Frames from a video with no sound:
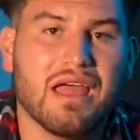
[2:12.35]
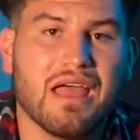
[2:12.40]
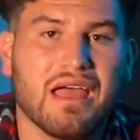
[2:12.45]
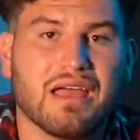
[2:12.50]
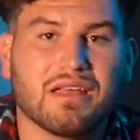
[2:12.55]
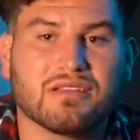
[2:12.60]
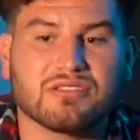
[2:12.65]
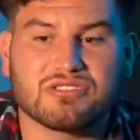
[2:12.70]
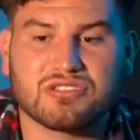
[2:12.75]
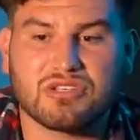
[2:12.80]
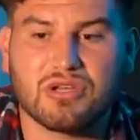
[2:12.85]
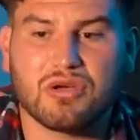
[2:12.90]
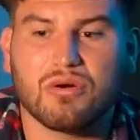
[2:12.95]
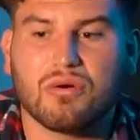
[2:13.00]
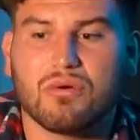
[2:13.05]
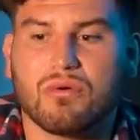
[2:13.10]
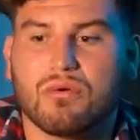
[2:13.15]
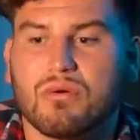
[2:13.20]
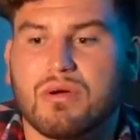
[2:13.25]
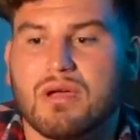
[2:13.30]
And
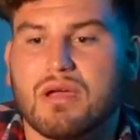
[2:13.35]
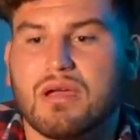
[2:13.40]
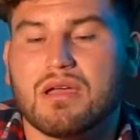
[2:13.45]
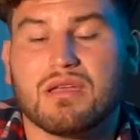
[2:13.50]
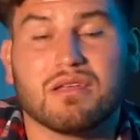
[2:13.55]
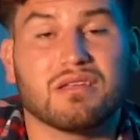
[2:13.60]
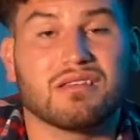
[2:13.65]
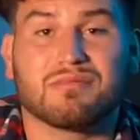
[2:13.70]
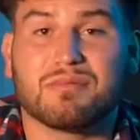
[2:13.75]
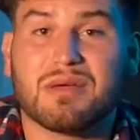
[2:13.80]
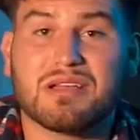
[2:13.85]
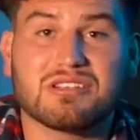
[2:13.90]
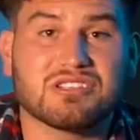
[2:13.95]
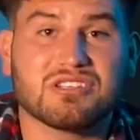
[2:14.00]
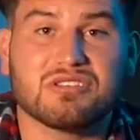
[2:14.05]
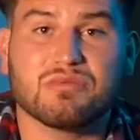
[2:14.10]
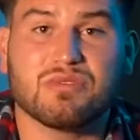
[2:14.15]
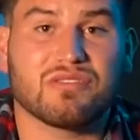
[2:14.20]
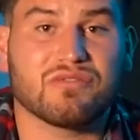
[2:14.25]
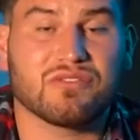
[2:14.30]
so,
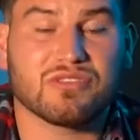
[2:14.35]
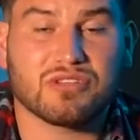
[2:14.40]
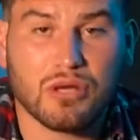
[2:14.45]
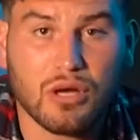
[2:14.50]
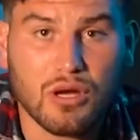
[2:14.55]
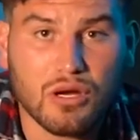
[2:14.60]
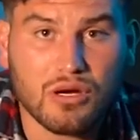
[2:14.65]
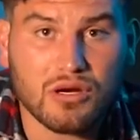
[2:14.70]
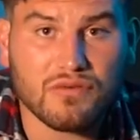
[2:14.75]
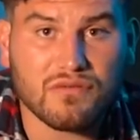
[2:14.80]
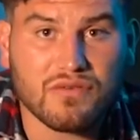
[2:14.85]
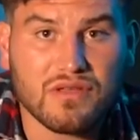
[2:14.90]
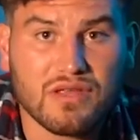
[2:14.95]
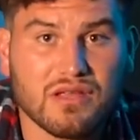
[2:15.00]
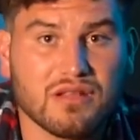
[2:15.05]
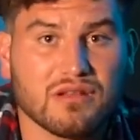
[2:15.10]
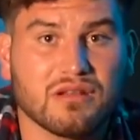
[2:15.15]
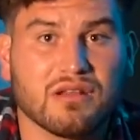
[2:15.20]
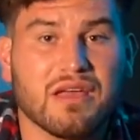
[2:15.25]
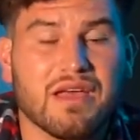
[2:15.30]
especially with
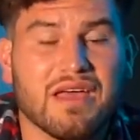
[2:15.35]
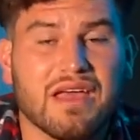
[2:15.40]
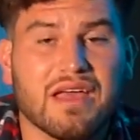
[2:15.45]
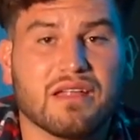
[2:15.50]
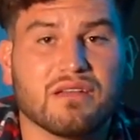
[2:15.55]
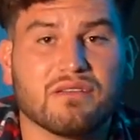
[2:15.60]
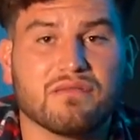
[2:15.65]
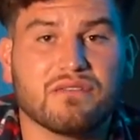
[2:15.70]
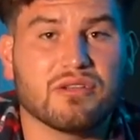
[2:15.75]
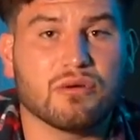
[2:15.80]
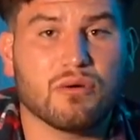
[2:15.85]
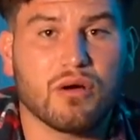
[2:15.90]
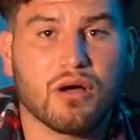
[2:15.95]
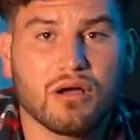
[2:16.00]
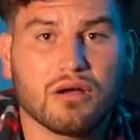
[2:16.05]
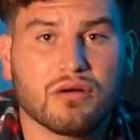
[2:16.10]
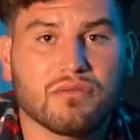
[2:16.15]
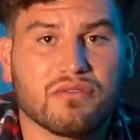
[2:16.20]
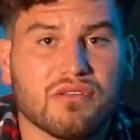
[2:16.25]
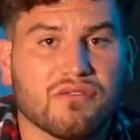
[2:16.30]
photography and
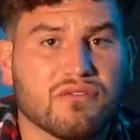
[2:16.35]
videography,